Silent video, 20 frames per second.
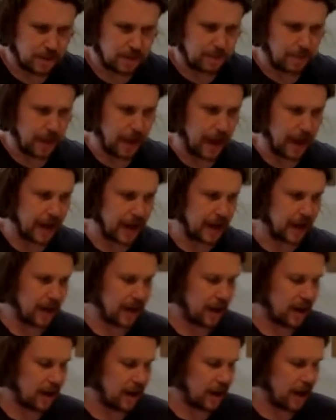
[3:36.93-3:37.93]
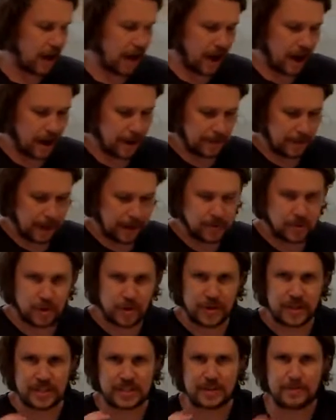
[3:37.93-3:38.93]
But I'm
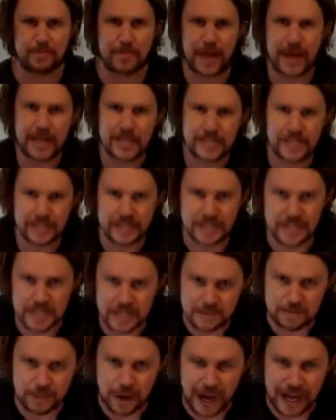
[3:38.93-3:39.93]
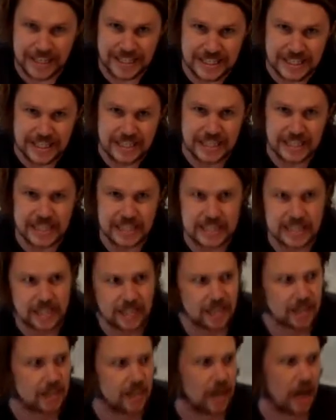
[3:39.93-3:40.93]
doing this amazing
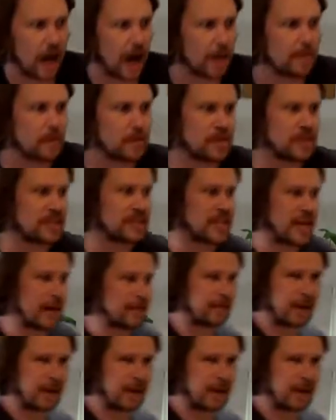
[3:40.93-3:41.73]
spicy. I'm using tempeh.